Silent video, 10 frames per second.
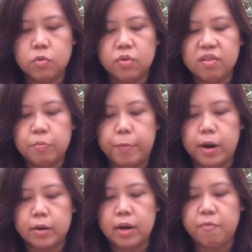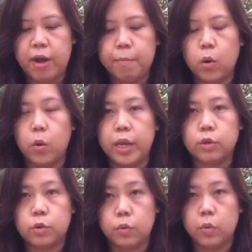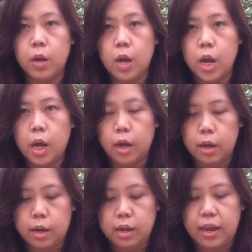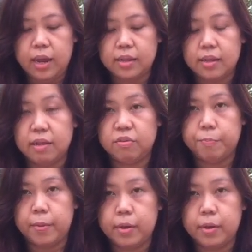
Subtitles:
to this part if I'm going to hit this